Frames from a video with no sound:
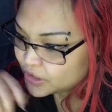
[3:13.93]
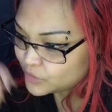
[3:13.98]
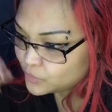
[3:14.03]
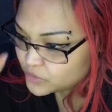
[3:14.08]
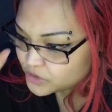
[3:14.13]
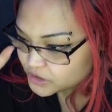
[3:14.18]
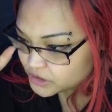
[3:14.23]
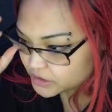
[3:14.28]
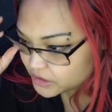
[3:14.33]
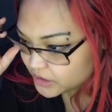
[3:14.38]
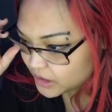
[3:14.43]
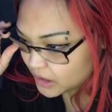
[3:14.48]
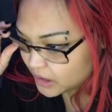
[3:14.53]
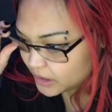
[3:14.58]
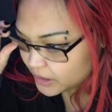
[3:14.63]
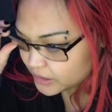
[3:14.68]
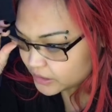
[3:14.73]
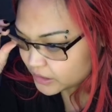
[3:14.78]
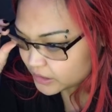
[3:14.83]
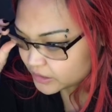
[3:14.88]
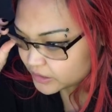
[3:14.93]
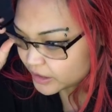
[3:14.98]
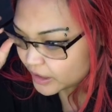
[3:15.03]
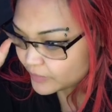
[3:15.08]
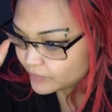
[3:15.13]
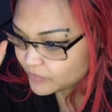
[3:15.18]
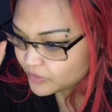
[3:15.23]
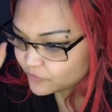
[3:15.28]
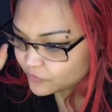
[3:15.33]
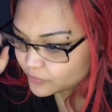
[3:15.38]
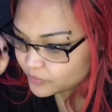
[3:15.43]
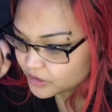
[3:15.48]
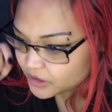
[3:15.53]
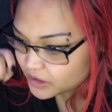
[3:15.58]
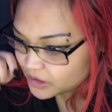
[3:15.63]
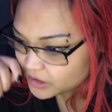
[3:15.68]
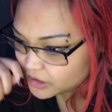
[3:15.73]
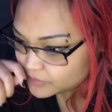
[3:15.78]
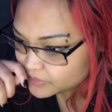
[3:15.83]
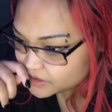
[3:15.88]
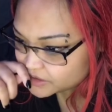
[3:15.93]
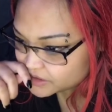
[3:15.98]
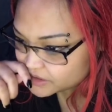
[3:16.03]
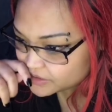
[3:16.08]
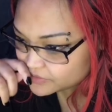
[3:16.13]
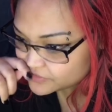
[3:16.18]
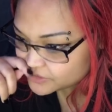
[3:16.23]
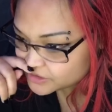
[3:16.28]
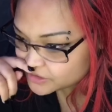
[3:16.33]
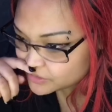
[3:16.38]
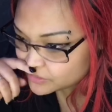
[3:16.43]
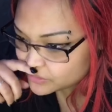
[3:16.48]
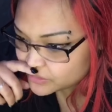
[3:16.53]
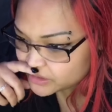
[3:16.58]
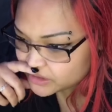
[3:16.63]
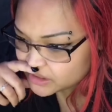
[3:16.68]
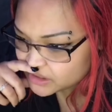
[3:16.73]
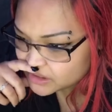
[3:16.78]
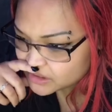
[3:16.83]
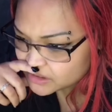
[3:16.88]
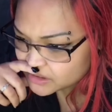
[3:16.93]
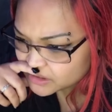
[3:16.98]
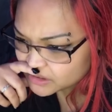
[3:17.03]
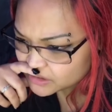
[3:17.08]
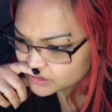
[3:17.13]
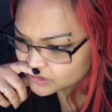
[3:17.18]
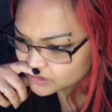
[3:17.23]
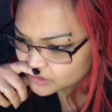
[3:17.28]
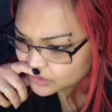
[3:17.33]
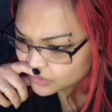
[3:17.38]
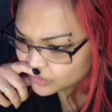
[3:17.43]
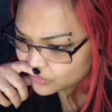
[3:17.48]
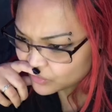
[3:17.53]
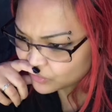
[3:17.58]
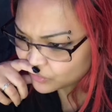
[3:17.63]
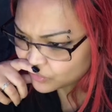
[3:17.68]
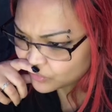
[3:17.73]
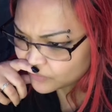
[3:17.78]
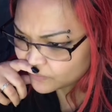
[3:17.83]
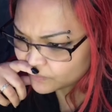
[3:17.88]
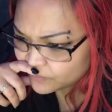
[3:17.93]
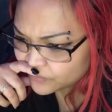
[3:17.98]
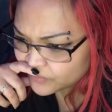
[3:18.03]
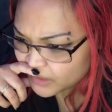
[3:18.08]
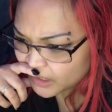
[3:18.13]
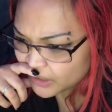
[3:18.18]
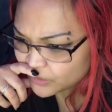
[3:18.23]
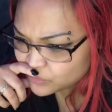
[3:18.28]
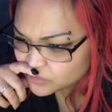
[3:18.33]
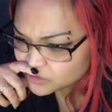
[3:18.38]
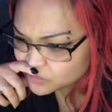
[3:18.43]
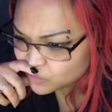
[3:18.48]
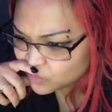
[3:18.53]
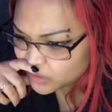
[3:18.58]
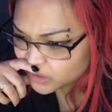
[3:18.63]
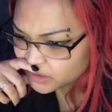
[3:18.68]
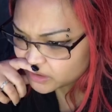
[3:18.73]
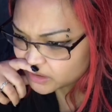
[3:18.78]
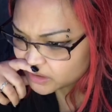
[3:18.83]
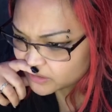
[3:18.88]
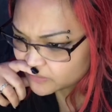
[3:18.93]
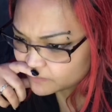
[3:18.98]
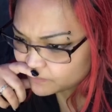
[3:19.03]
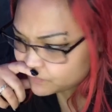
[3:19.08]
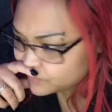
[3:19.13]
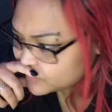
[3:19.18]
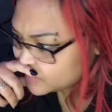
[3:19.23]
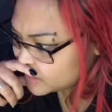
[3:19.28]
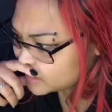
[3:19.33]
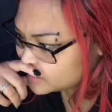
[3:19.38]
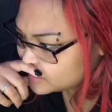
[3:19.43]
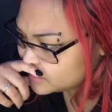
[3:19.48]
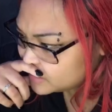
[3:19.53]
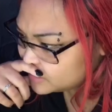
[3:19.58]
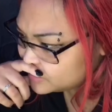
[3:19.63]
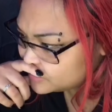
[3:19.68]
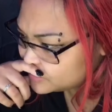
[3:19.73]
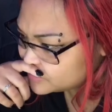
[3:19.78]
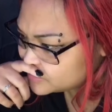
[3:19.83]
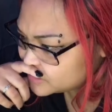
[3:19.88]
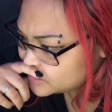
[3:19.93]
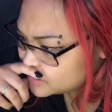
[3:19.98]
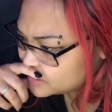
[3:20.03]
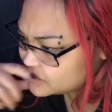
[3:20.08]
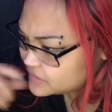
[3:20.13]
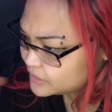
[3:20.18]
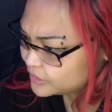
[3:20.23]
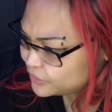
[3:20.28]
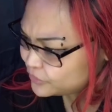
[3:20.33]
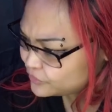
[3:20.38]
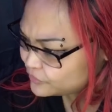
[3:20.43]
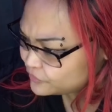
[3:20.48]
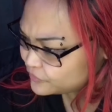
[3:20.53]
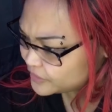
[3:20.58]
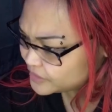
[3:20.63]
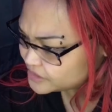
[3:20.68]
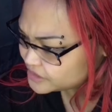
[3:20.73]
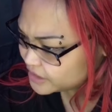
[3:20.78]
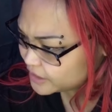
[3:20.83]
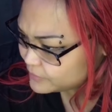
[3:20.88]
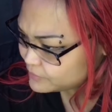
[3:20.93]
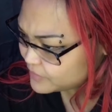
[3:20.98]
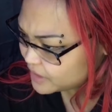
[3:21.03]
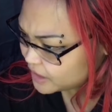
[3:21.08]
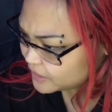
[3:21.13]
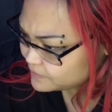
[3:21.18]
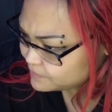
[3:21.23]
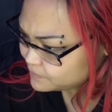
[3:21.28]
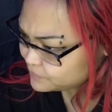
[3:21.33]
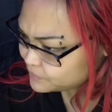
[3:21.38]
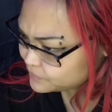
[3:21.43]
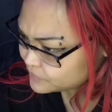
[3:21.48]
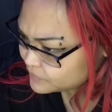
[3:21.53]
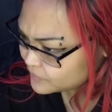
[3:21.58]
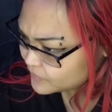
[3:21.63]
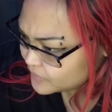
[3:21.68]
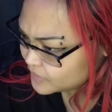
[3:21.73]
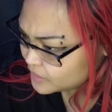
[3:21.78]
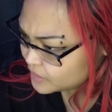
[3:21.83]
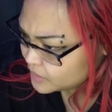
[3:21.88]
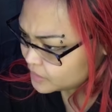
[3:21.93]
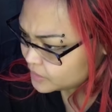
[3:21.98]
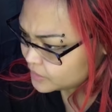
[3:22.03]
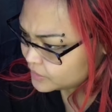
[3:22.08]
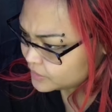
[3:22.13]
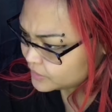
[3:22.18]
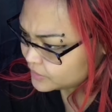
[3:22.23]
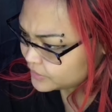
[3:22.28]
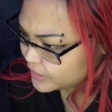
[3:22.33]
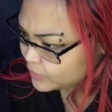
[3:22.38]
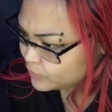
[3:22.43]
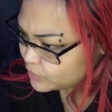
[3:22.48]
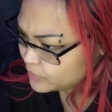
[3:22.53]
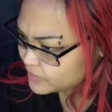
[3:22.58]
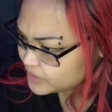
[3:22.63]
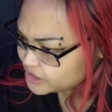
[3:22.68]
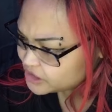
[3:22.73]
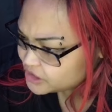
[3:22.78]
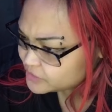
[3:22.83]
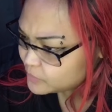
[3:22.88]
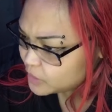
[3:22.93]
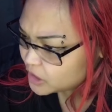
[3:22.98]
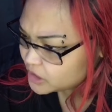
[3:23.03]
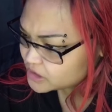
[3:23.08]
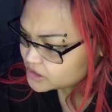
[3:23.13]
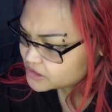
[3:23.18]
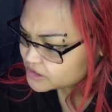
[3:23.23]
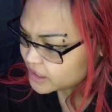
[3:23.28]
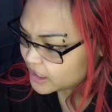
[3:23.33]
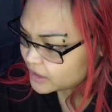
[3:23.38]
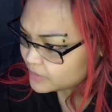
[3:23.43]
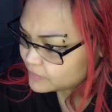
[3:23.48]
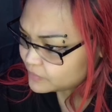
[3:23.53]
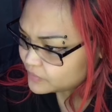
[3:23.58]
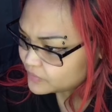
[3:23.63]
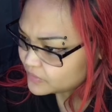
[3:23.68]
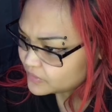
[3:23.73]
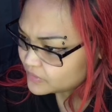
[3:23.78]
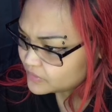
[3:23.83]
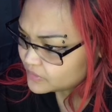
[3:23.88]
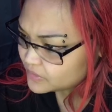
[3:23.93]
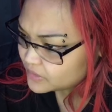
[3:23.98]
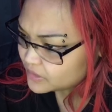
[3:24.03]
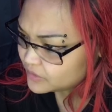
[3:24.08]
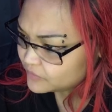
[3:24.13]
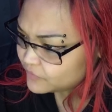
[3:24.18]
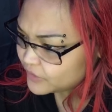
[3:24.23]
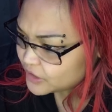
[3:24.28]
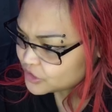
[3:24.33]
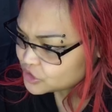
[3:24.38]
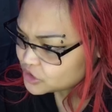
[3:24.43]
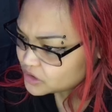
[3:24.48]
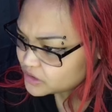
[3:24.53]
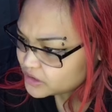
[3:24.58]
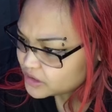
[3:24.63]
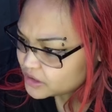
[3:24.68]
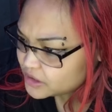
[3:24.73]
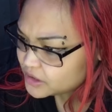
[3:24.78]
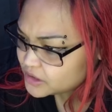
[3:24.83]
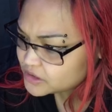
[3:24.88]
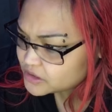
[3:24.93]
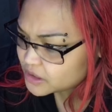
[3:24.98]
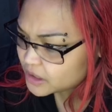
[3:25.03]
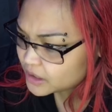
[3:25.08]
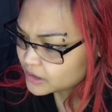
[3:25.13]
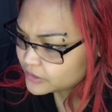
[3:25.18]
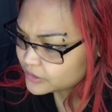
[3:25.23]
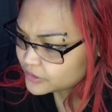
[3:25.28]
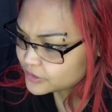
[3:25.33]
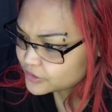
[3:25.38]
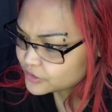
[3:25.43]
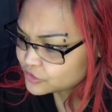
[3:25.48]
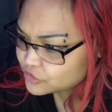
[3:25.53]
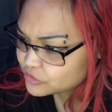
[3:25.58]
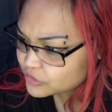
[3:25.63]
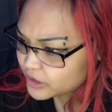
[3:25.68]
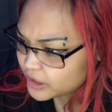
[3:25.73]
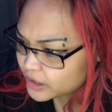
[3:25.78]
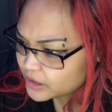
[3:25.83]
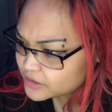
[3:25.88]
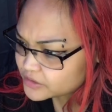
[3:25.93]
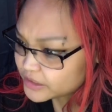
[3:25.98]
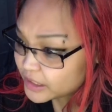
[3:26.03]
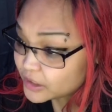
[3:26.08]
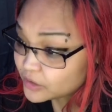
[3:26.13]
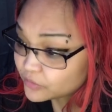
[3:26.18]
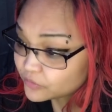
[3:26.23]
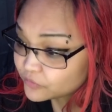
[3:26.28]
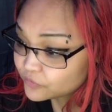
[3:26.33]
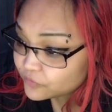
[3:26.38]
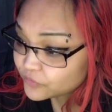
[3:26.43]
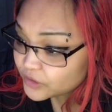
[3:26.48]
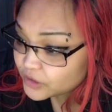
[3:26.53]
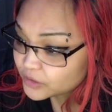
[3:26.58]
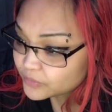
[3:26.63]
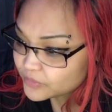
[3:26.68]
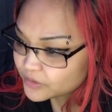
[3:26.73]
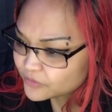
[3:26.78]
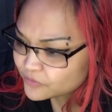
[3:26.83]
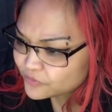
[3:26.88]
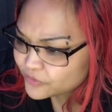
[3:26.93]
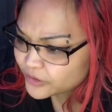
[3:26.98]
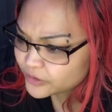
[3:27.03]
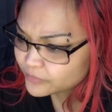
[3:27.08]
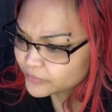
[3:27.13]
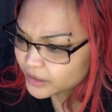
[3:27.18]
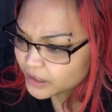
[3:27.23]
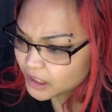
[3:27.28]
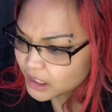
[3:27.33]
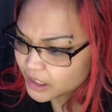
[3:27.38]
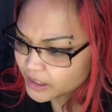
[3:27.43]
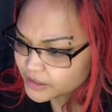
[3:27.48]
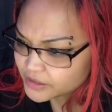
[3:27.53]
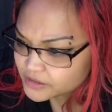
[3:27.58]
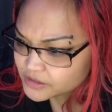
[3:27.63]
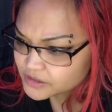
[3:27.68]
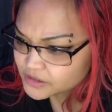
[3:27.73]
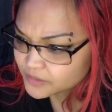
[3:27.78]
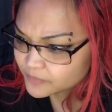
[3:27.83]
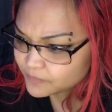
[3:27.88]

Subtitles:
was kind and kept me from killing myself, so he didn't know I was working, and neither did other friends I met. They were my small escape. Eventually, Tyler dangled freedom in front of my eyes.